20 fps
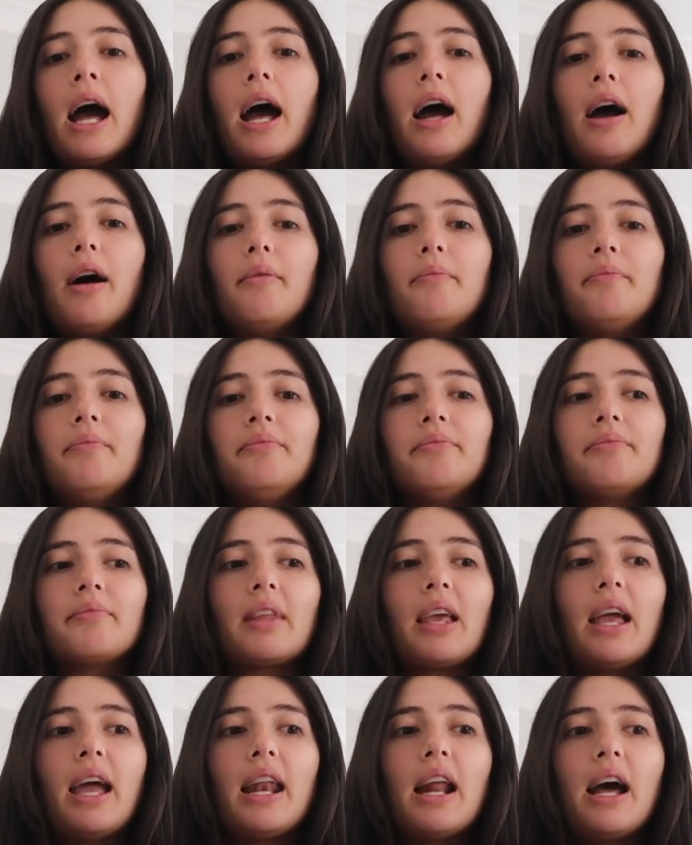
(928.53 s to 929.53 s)
Um,
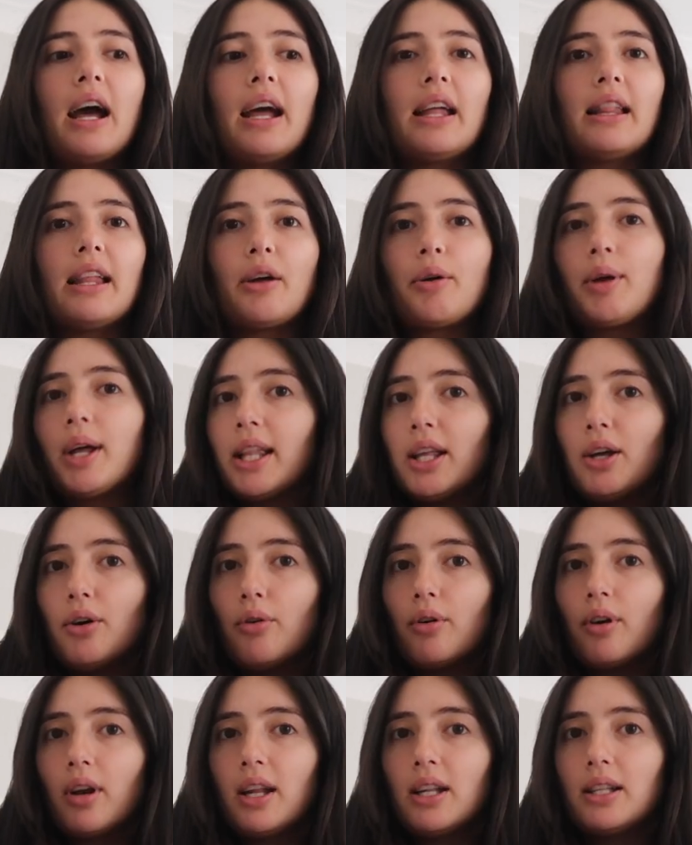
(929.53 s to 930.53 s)
and I like quickly
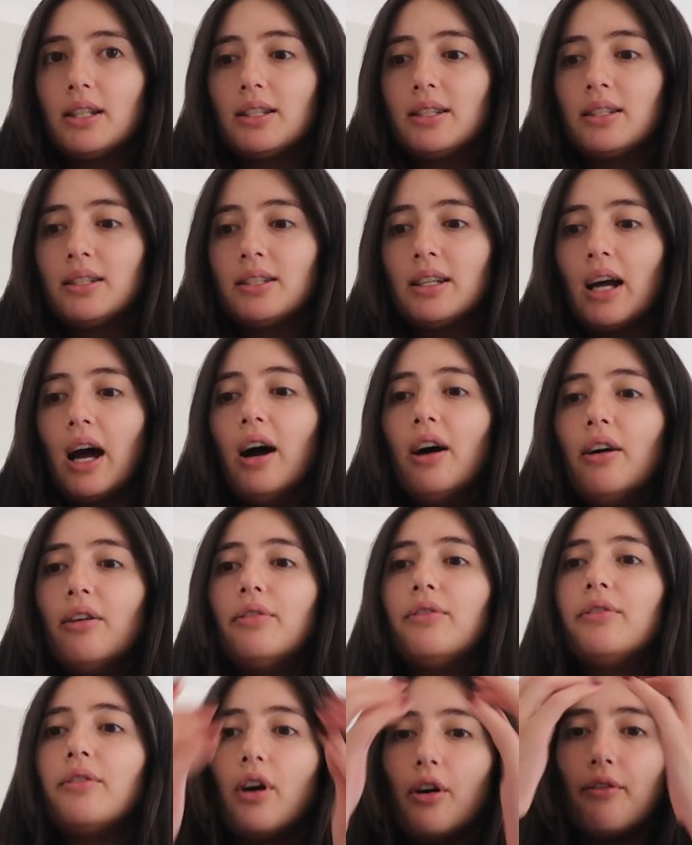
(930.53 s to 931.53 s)
ordered
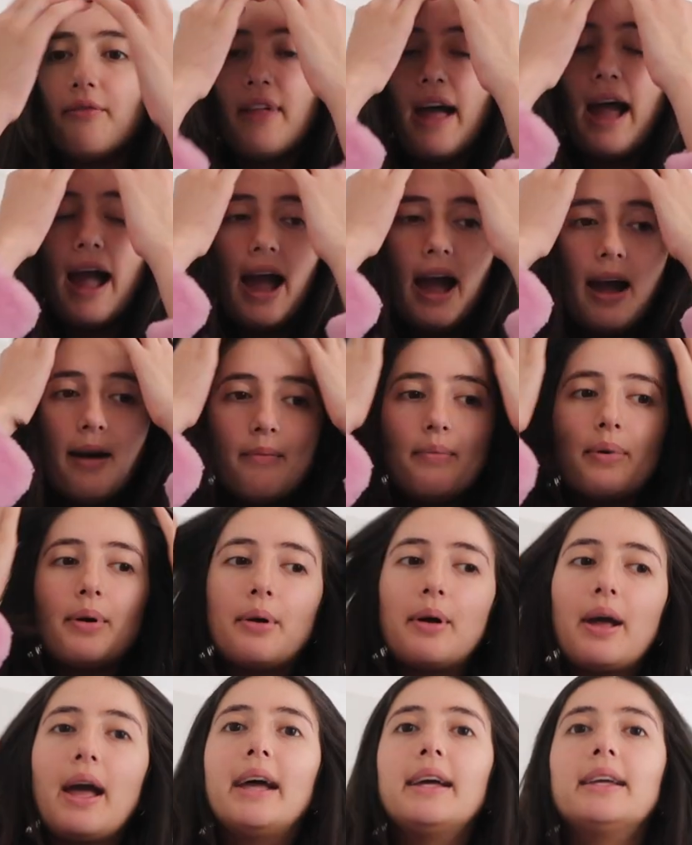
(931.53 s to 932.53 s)
stuff off the app
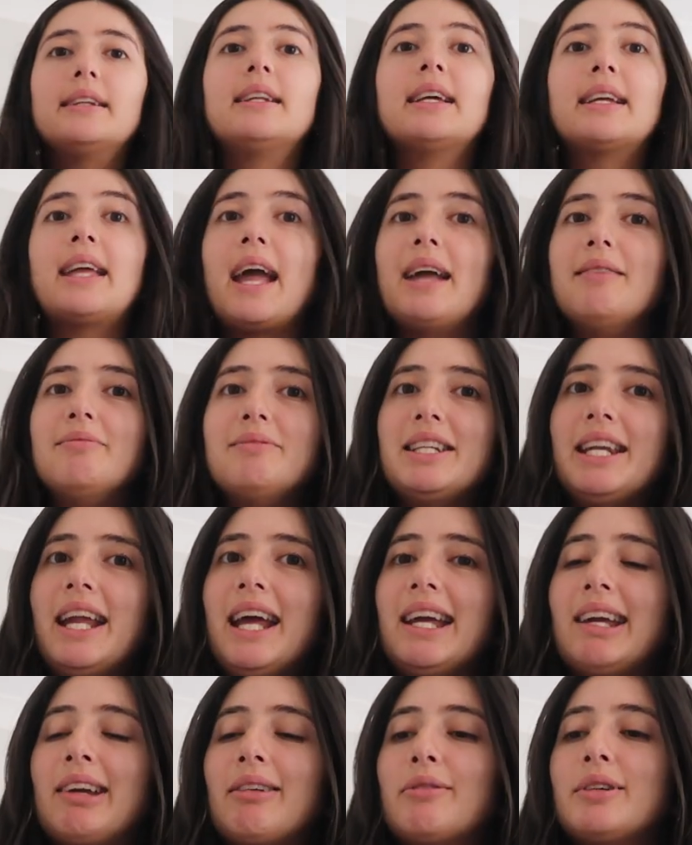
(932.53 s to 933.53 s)
and it came
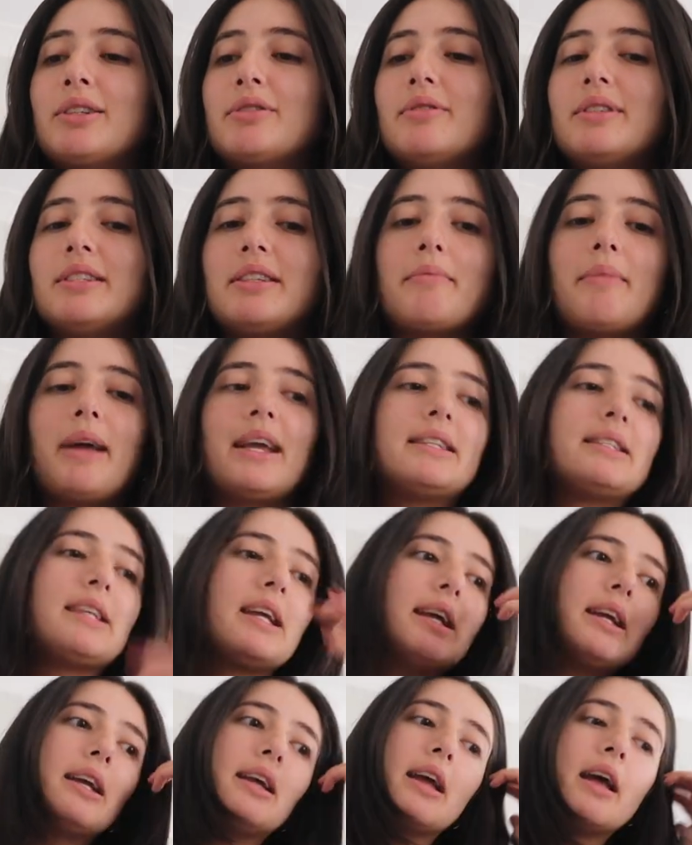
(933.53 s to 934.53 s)
today, which was
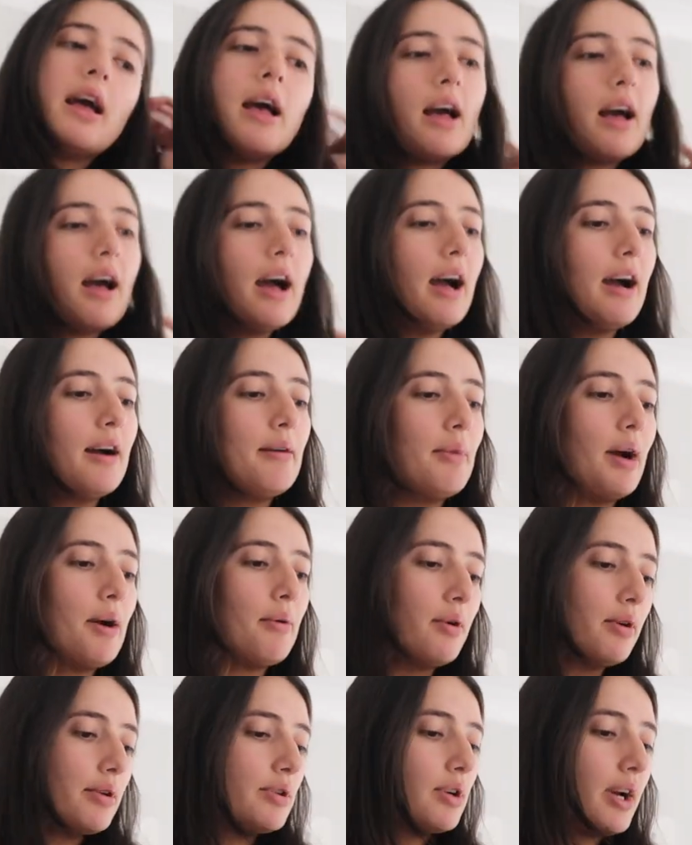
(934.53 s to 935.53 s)
amazing. Um, I
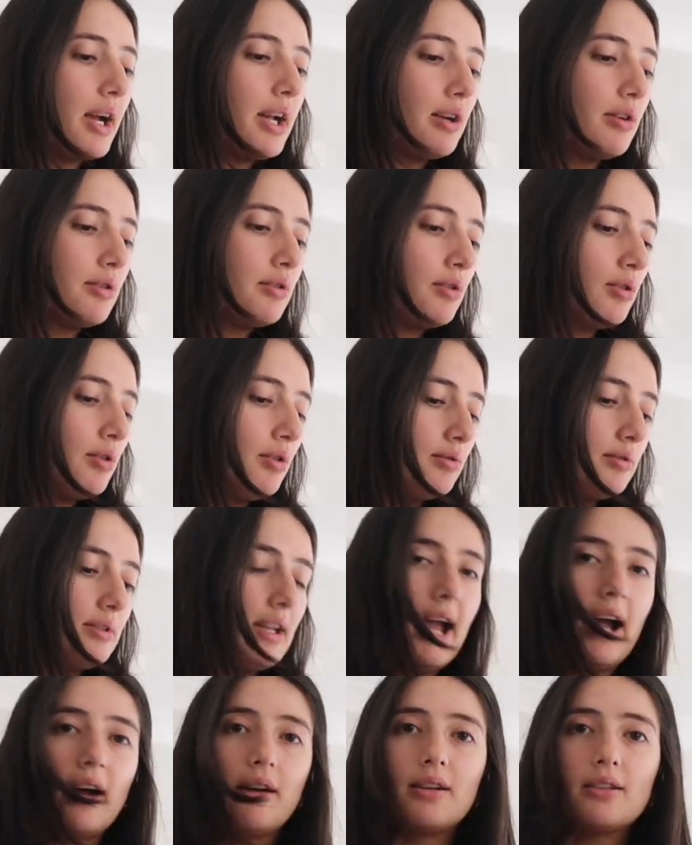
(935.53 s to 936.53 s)
won't try it on all
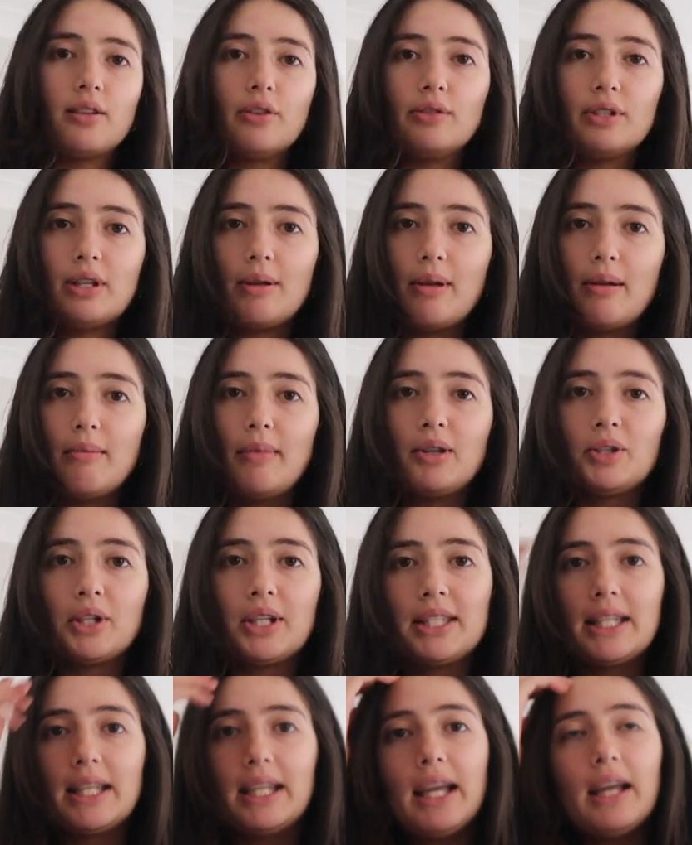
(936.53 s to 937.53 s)
now because obviously I'm in my
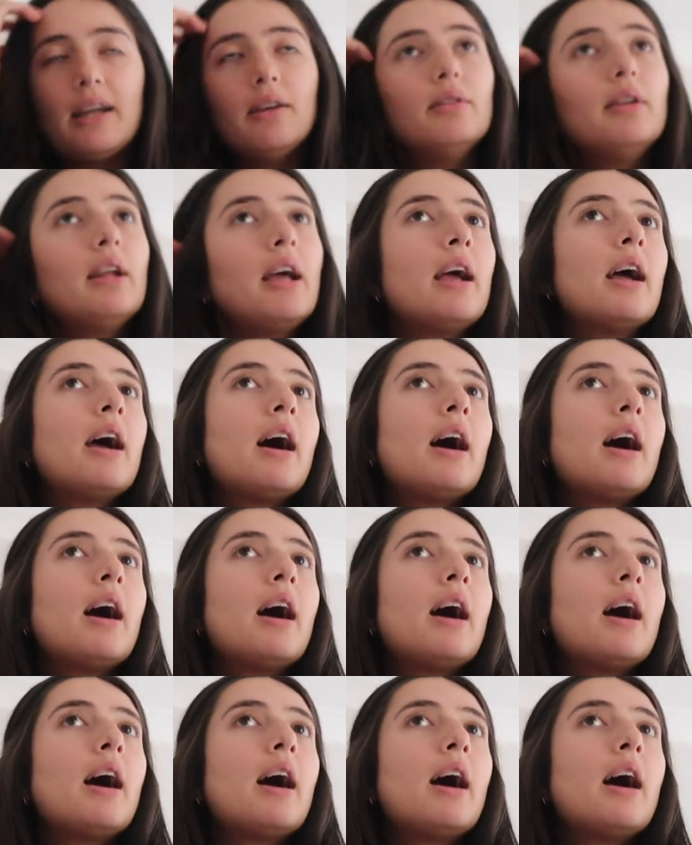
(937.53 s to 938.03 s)
dressing gown.